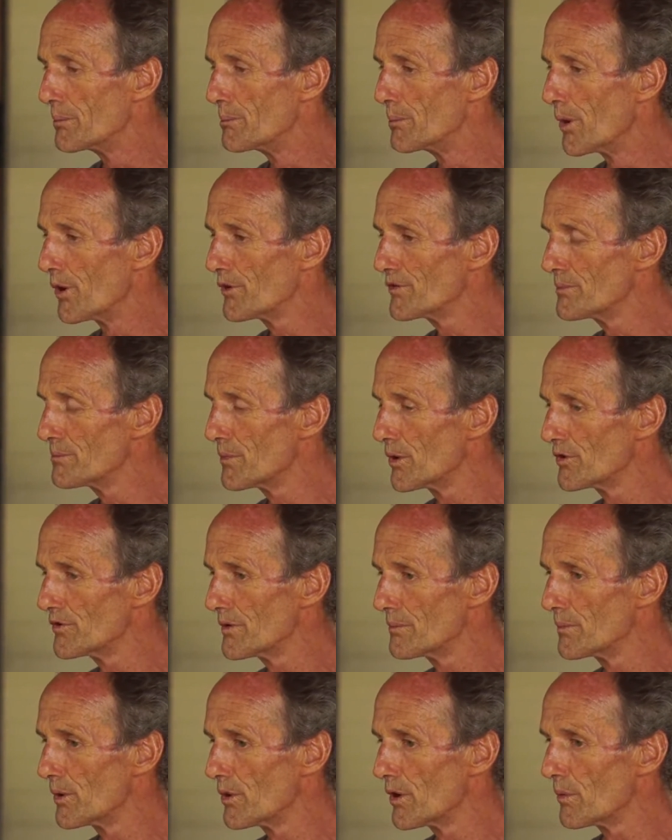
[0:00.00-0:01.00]
more and
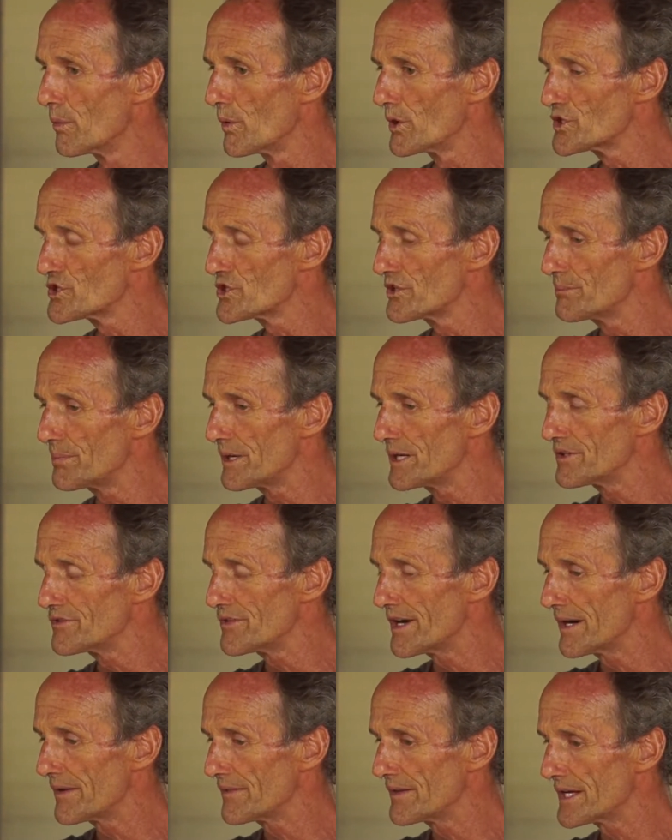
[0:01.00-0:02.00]
more and more, once you've been
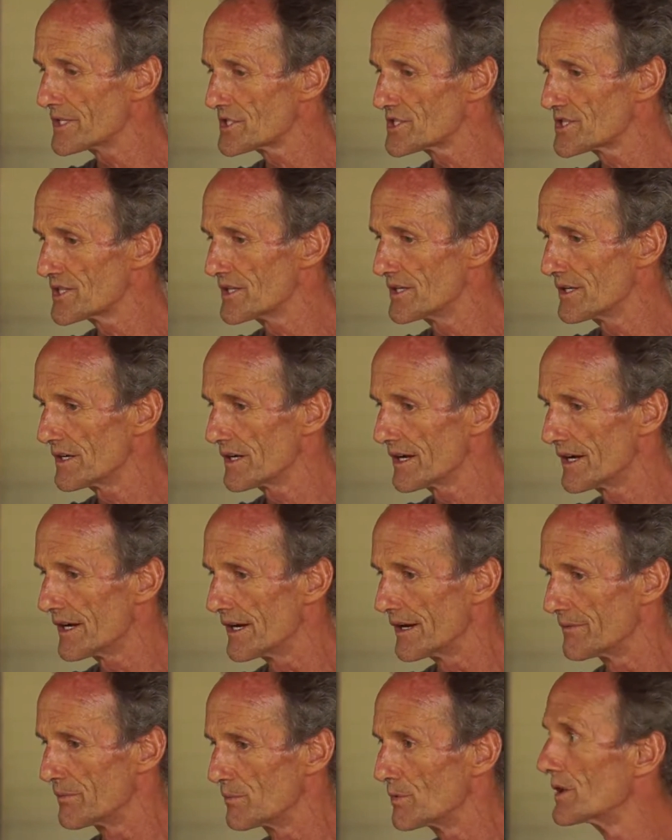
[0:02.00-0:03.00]
around that
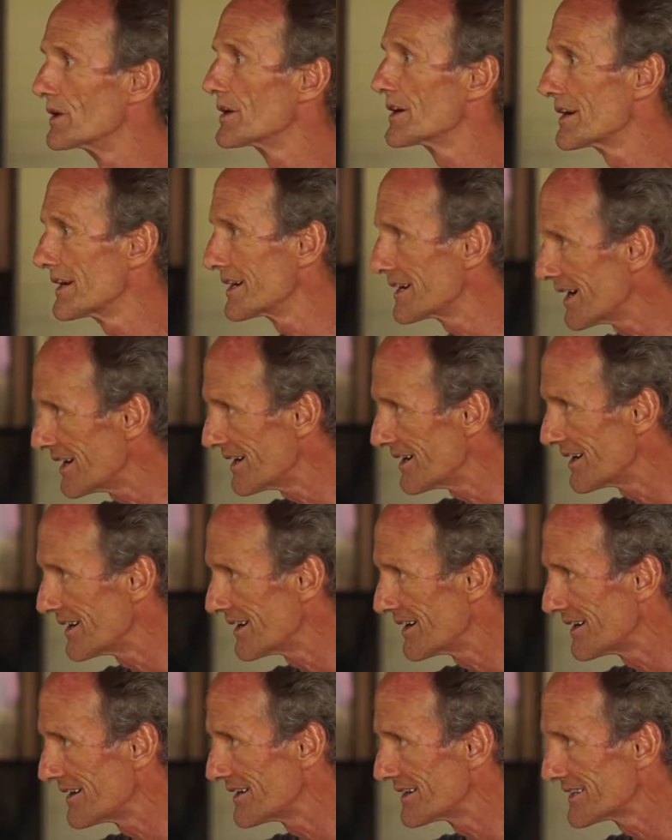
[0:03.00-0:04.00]
circuit of working
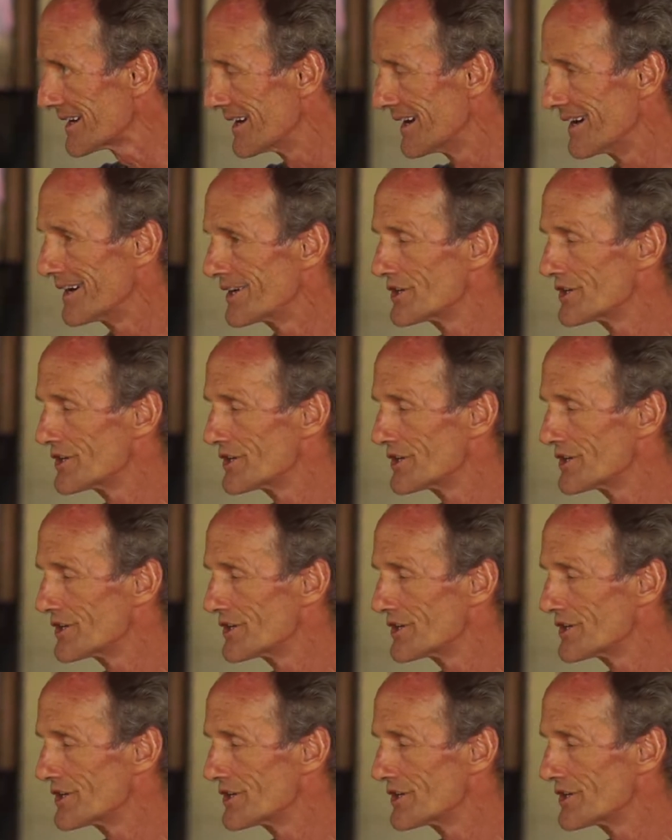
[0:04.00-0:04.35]
hard,